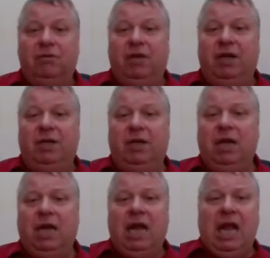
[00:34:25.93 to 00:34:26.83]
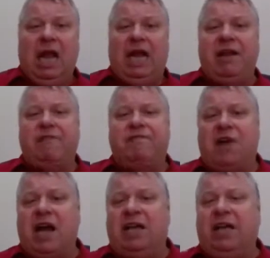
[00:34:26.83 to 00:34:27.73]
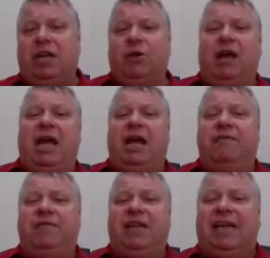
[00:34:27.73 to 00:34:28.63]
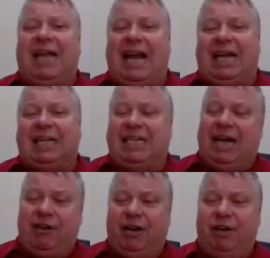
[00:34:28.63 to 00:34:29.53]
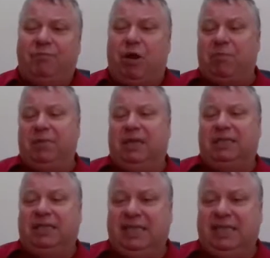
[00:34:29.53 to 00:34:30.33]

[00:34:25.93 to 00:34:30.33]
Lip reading: right? And then finally you have the egalitarian populace.